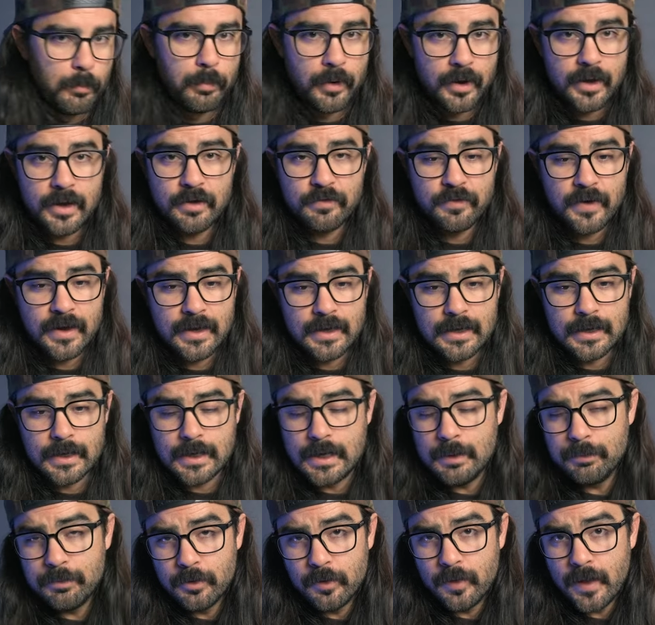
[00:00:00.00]
But if I can
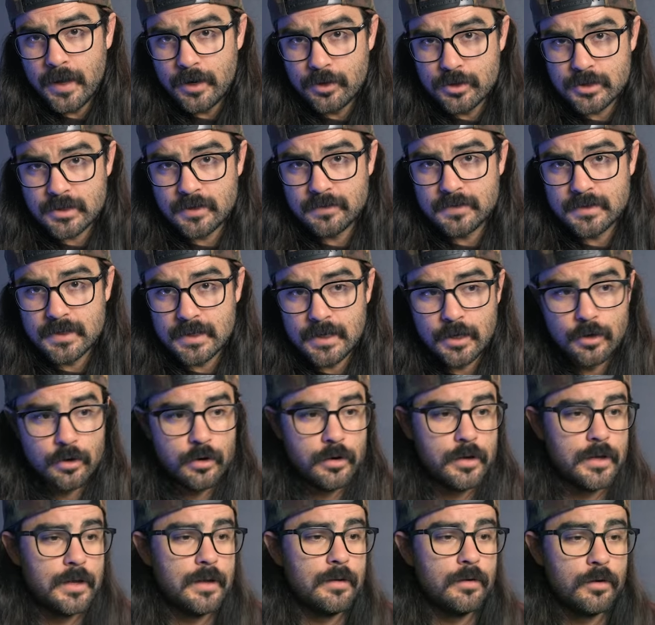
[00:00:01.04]
keep the layers of
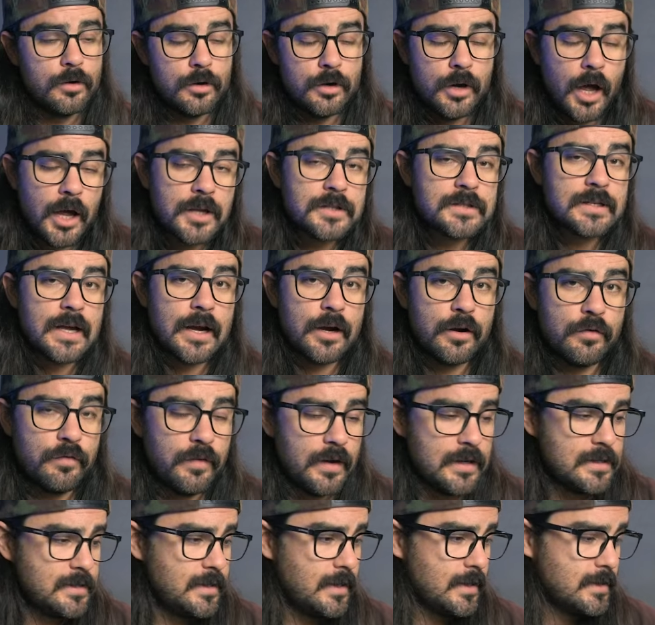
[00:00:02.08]
security, not
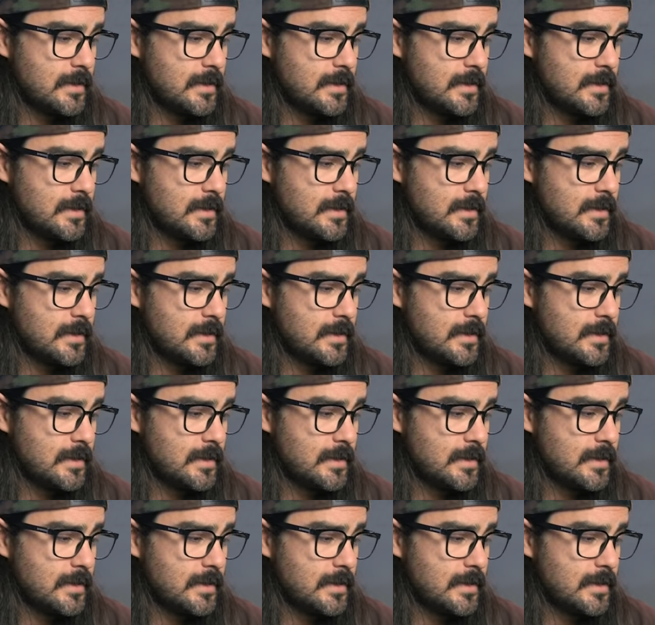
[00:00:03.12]
sacrifice the